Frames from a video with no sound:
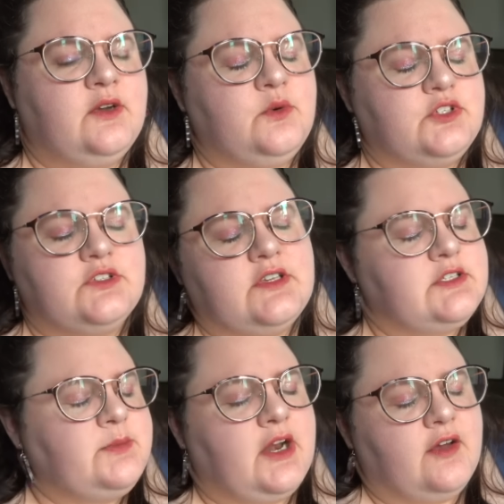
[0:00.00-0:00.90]
which is a
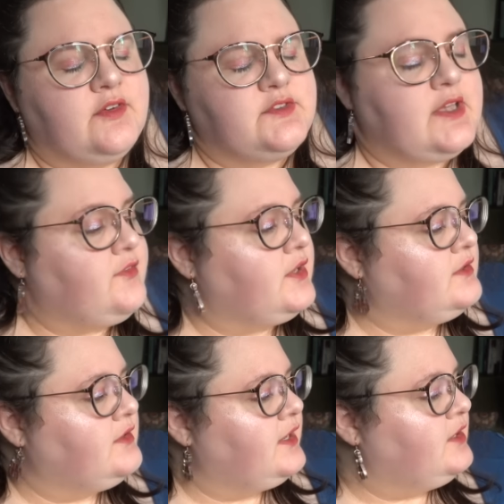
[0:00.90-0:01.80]
spinoff of
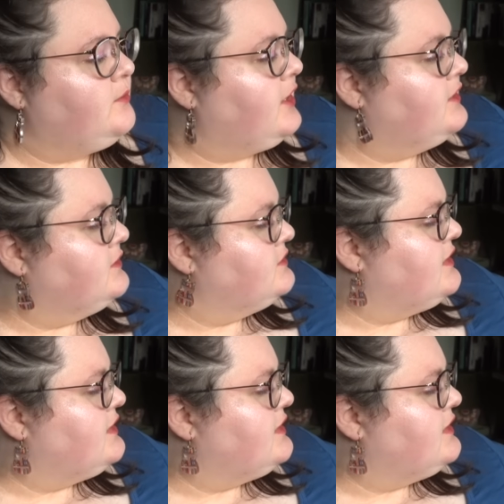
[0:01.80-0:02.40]
Seven Alien Brides,